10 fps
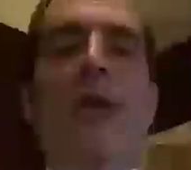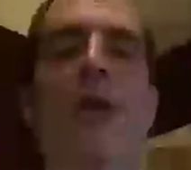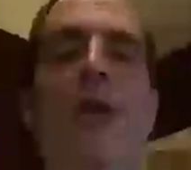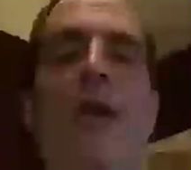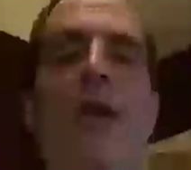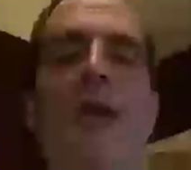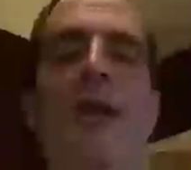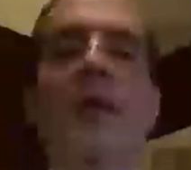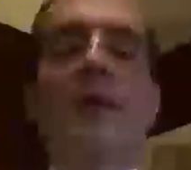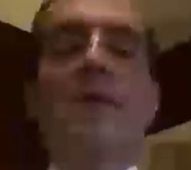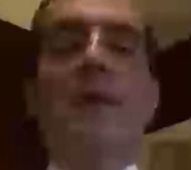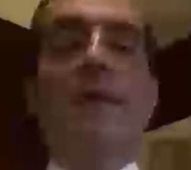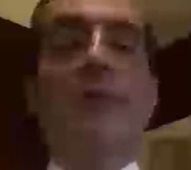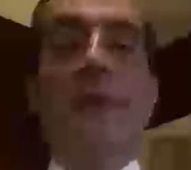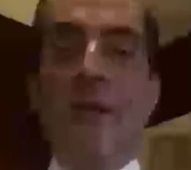A nit is a
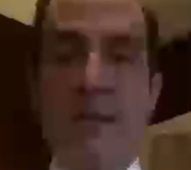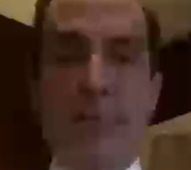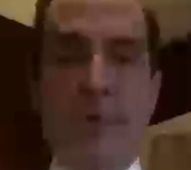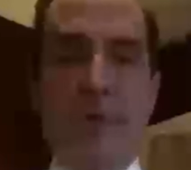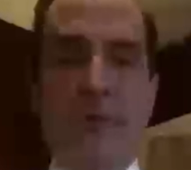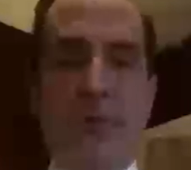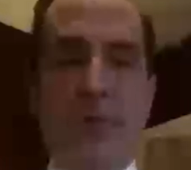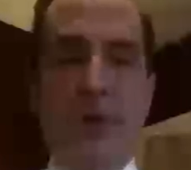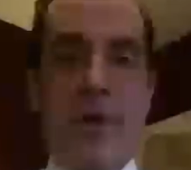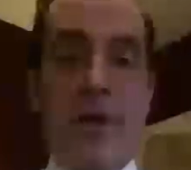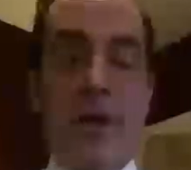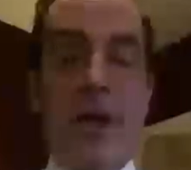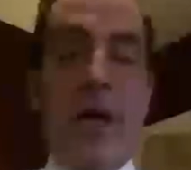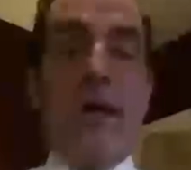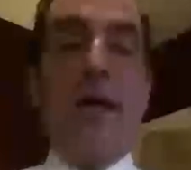fancy word for the egg
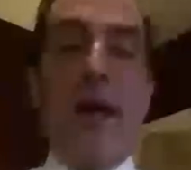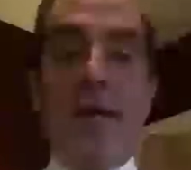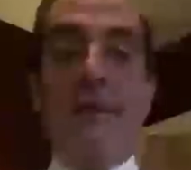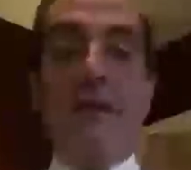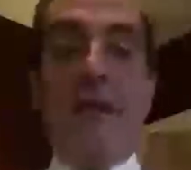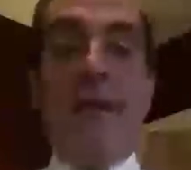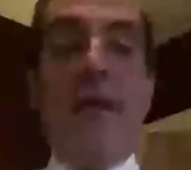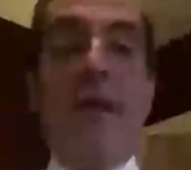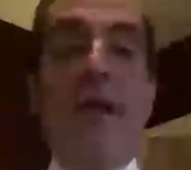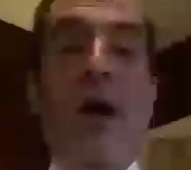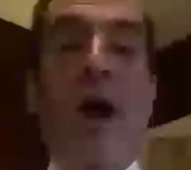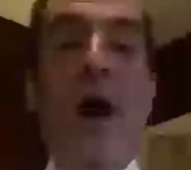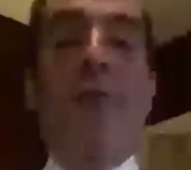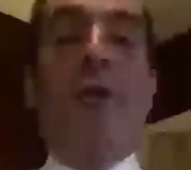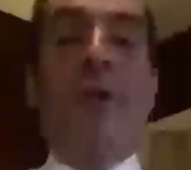casing of a
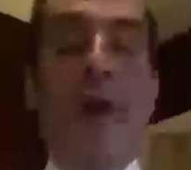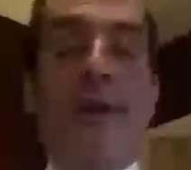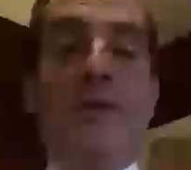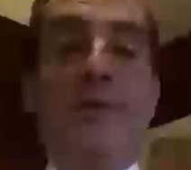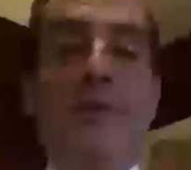lice.